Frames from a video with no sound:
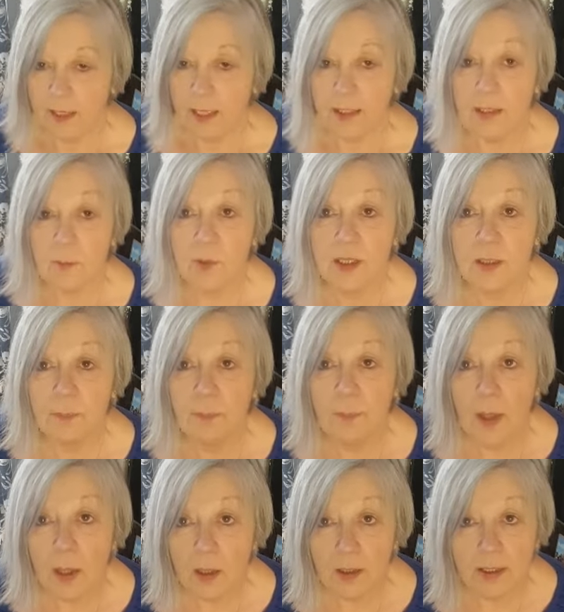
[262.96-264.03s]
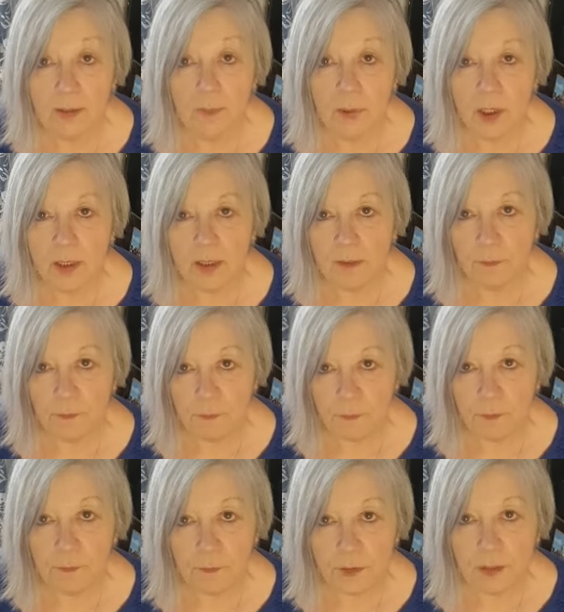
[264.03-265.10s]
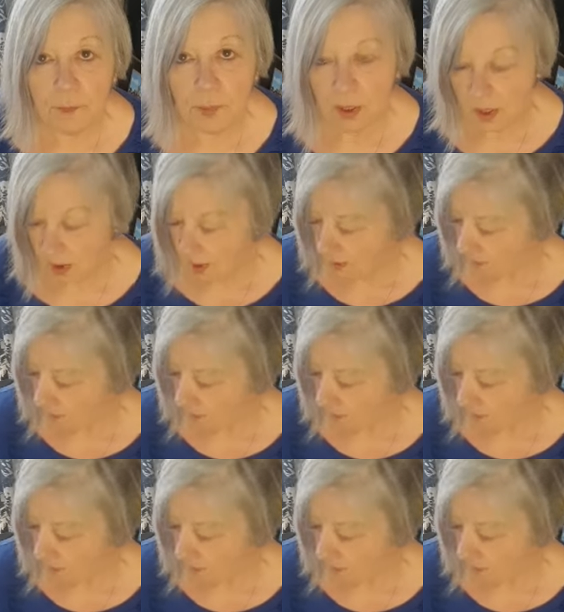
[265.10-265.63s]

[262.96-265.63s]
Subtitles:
And it was a bargain price of 50p.